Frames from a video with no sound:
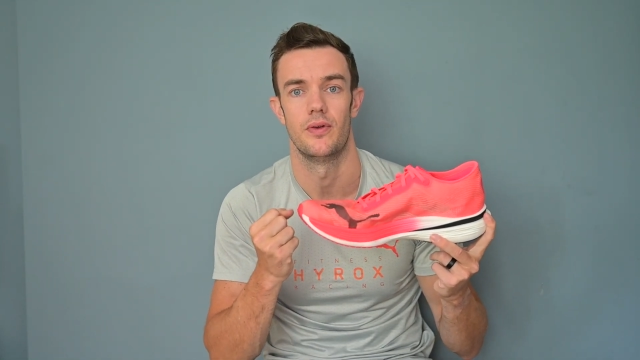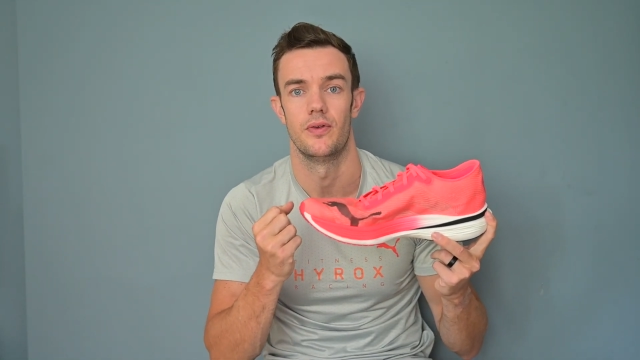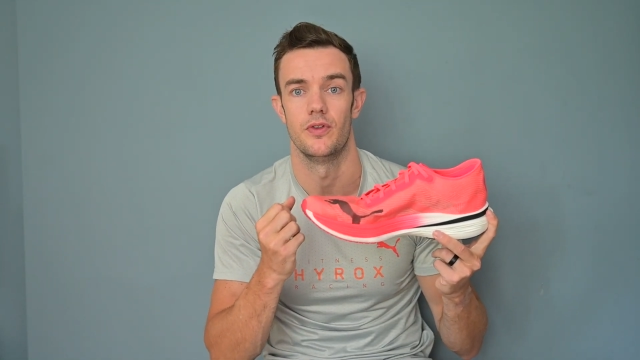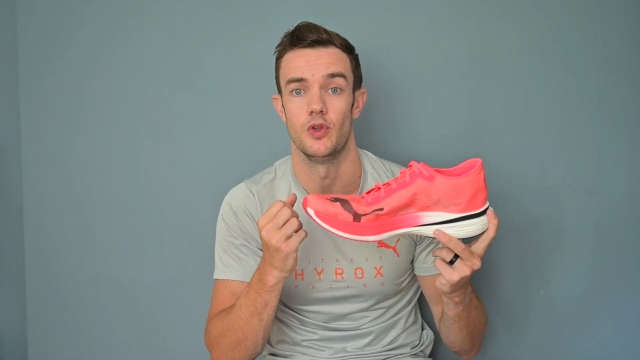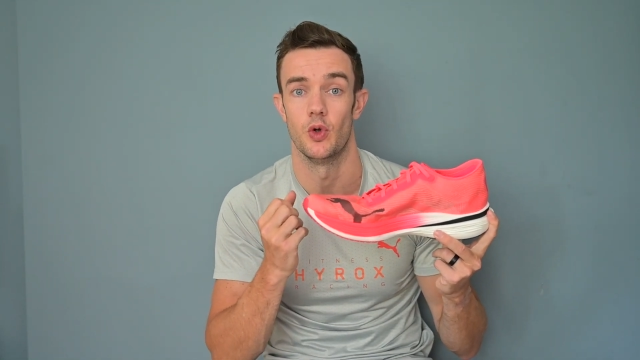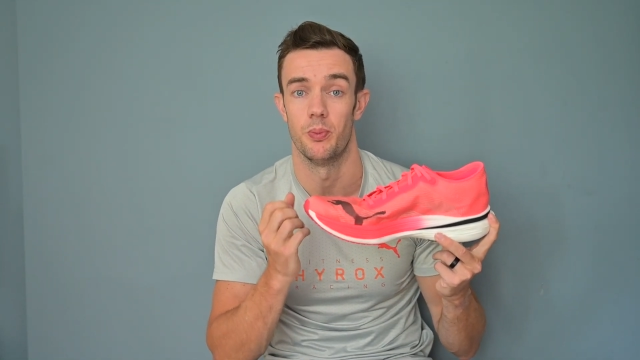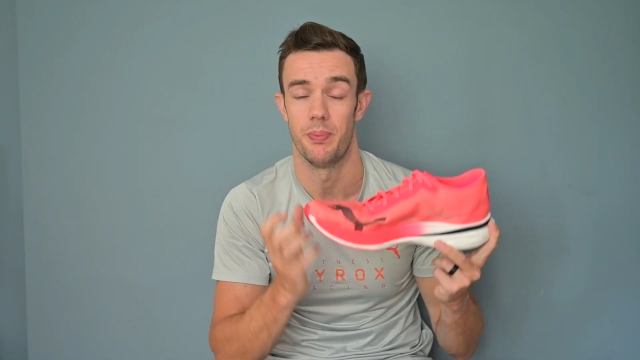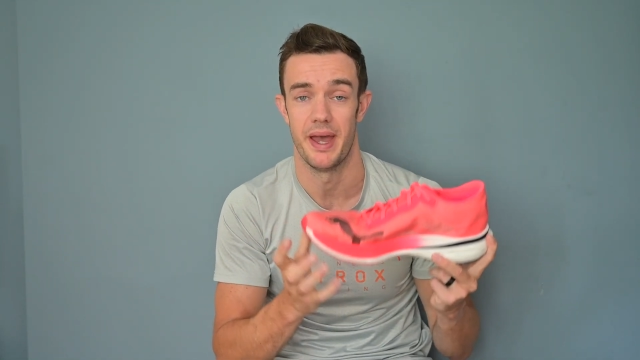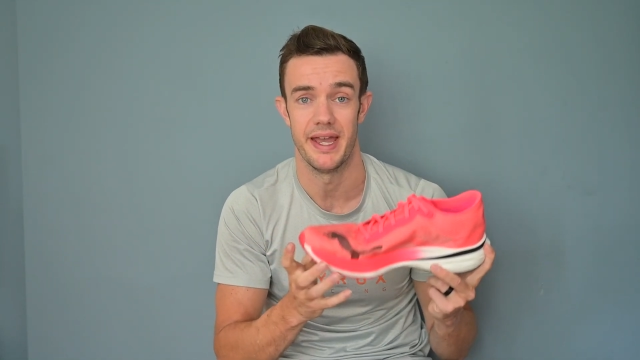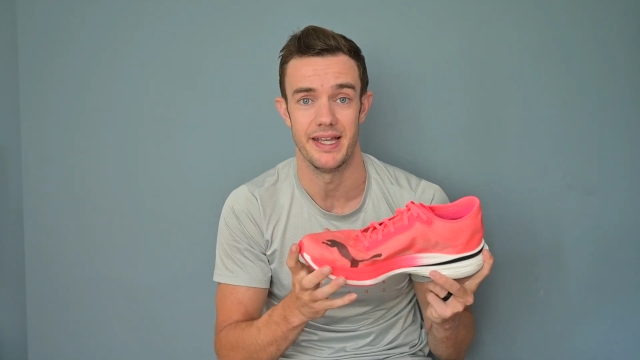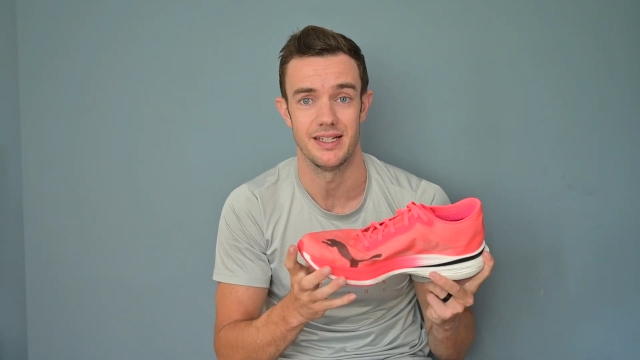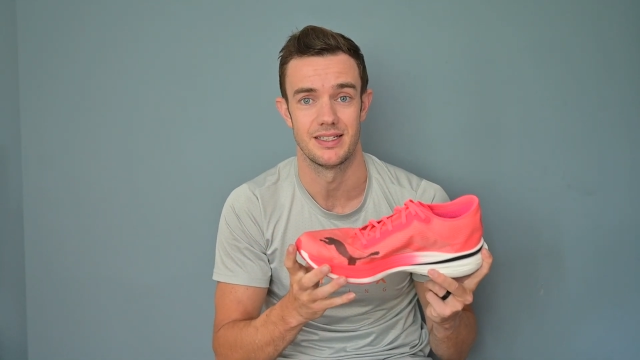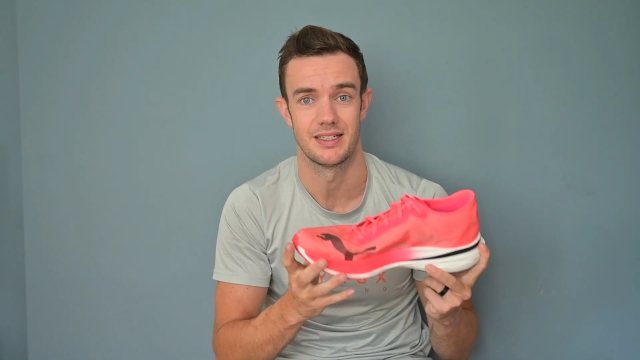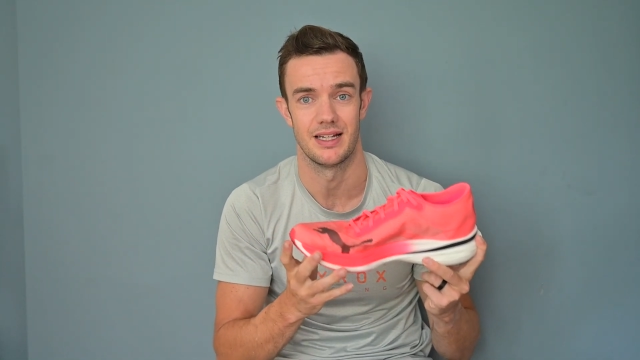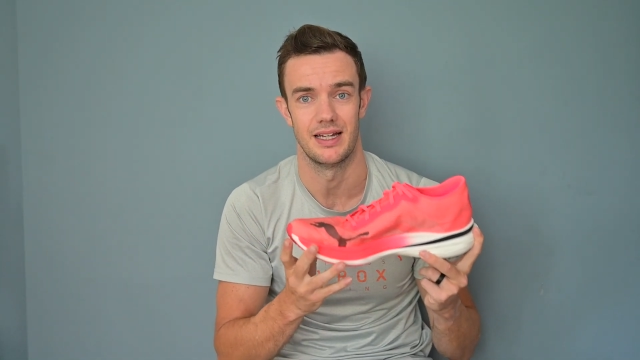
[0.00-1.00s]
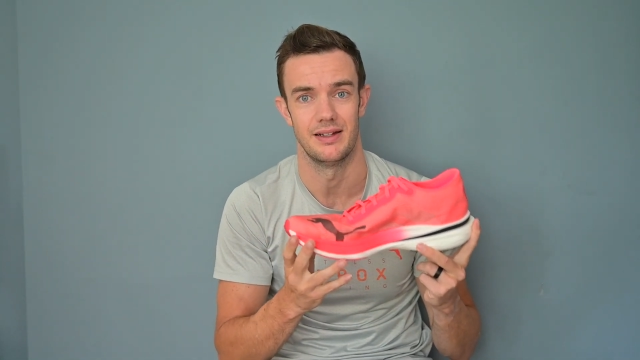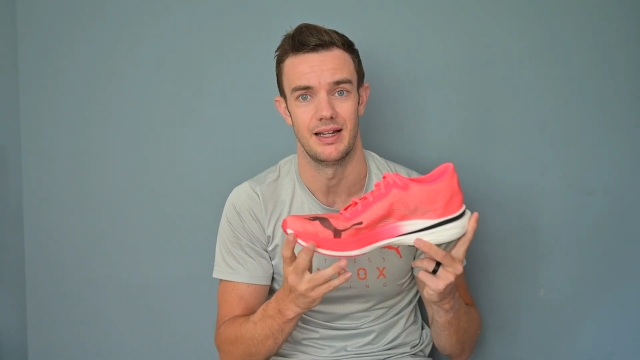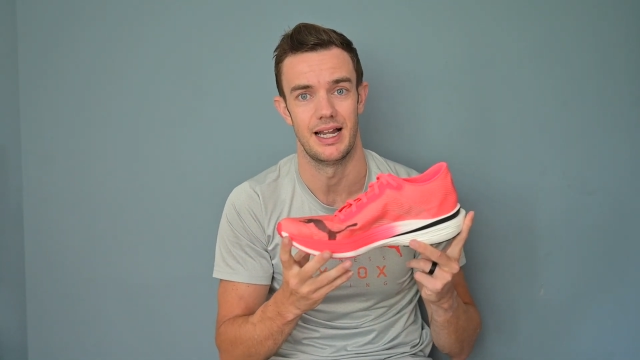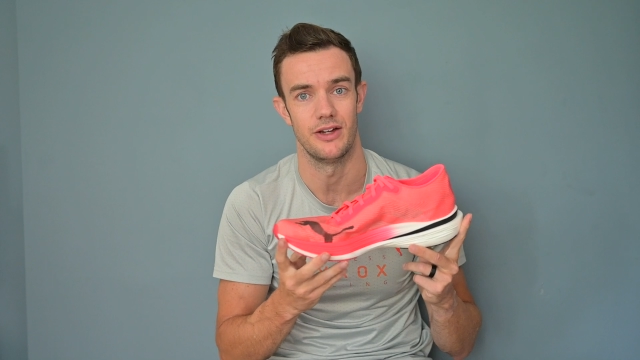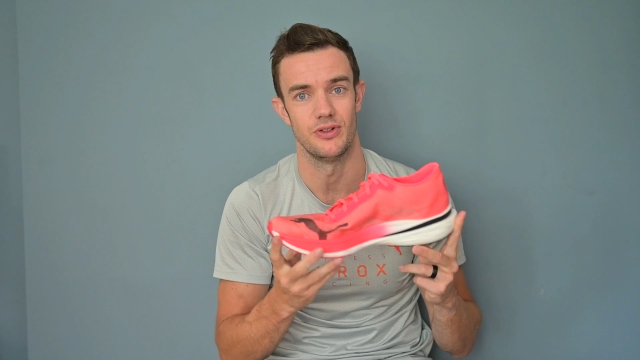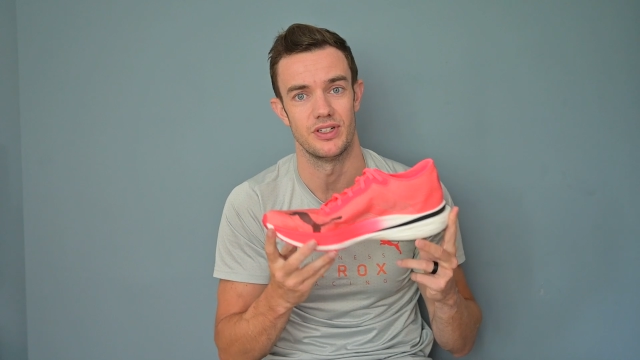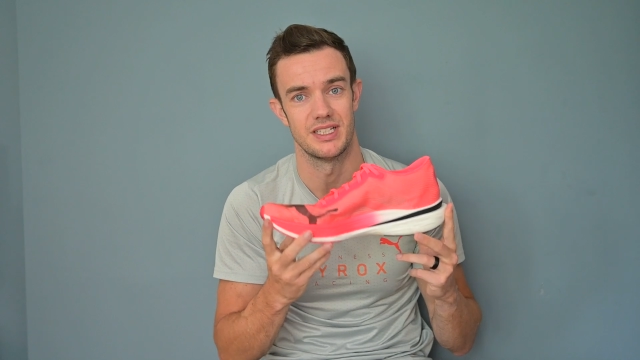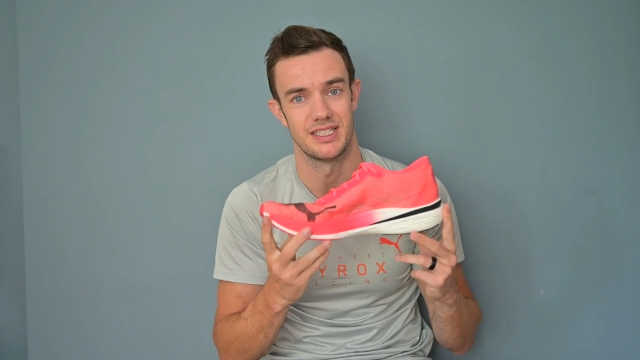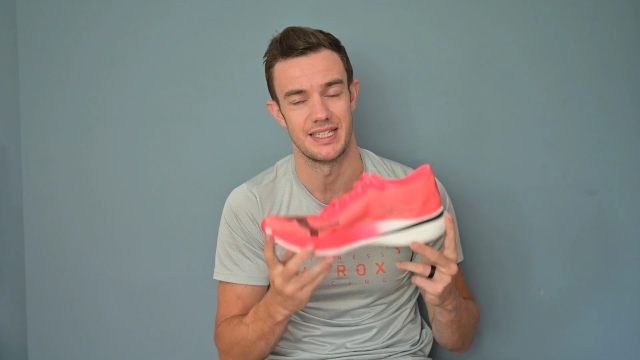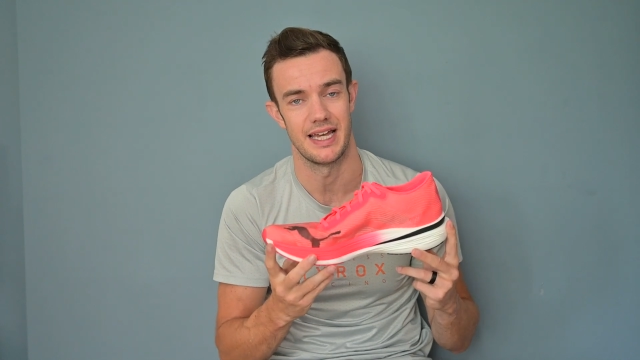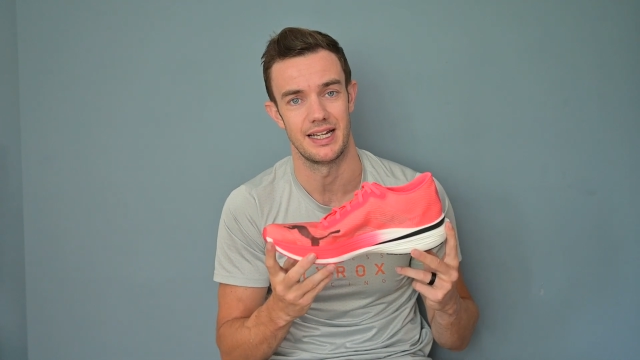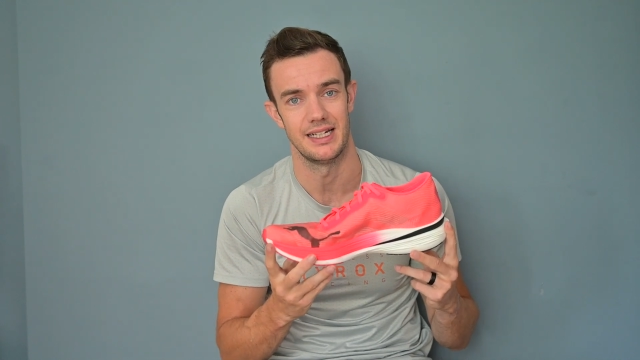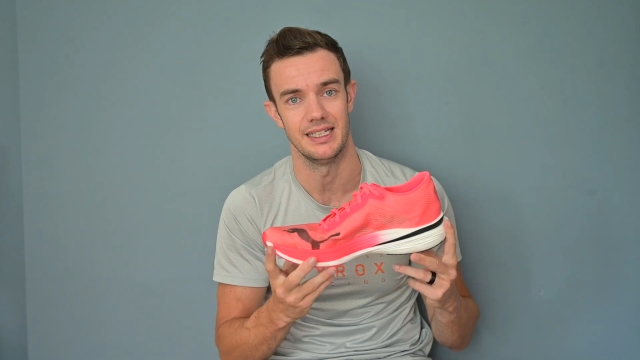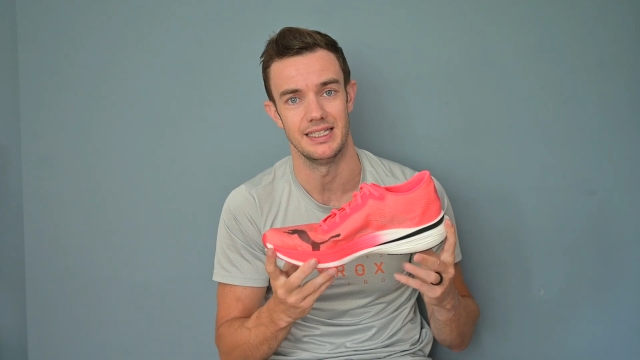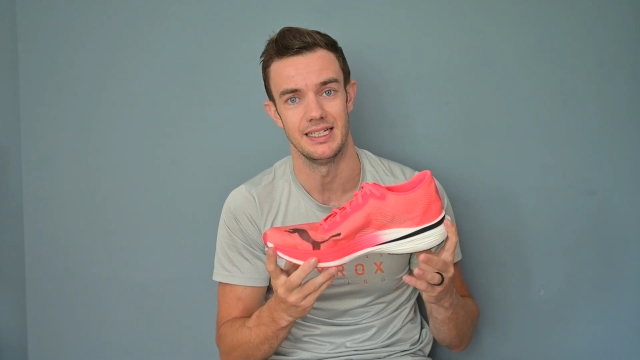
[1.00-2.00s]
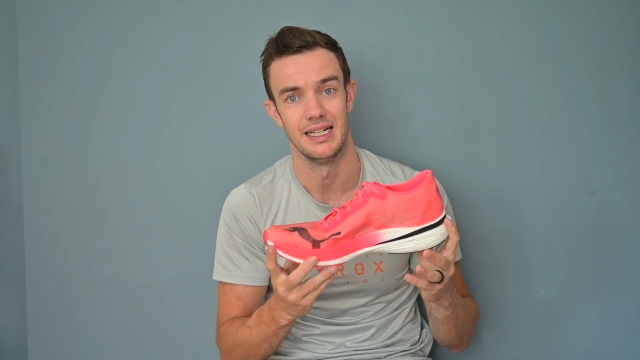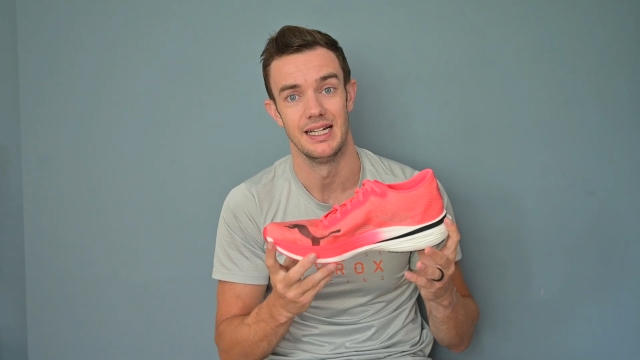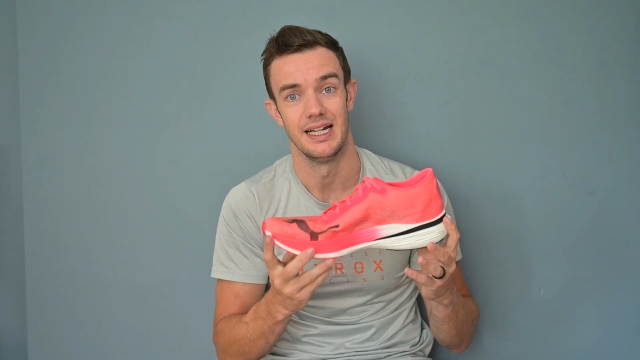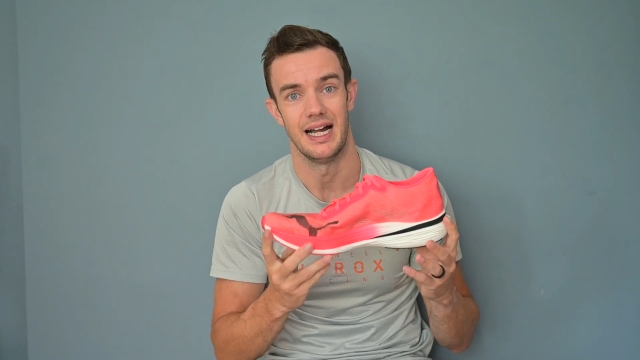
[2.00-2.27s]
your pace and allow you to settle in